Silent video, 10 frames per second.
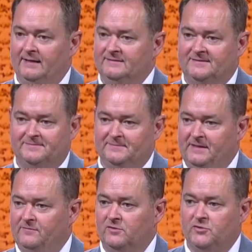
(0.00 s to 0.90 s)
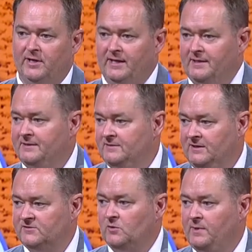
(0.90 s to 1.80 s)
is infiltrating
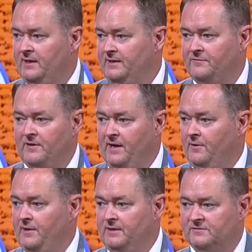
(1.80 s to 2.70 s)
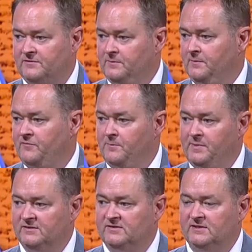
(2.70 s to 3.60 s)
in so many different areas from
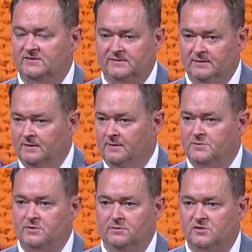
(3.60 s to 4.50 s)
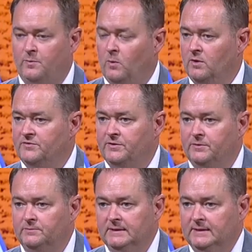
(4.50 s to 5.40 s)
business, I'm sure in sport too.